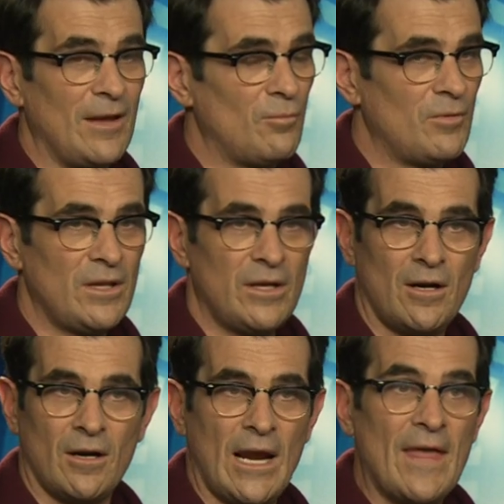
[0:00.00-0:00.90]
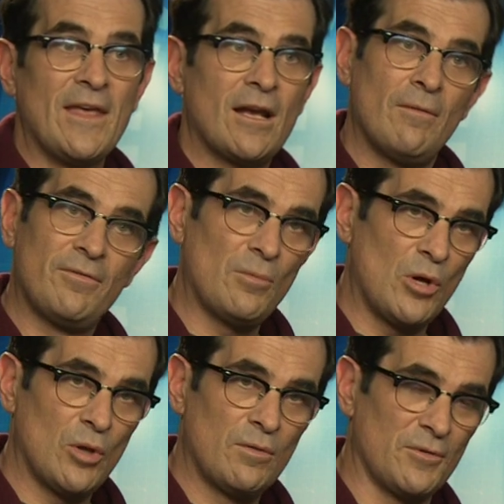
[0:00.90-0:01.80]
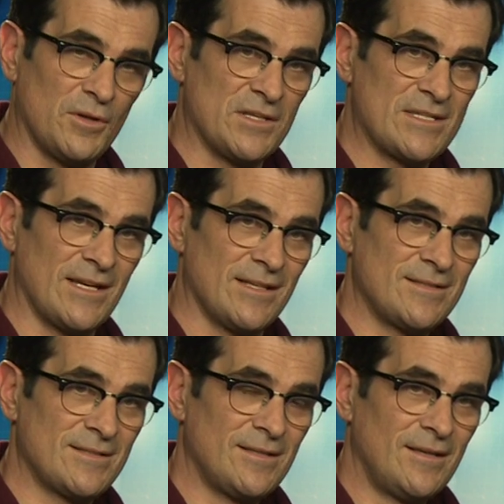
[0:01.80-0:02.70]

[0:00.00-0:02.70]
They really are, and they come from all over in the States.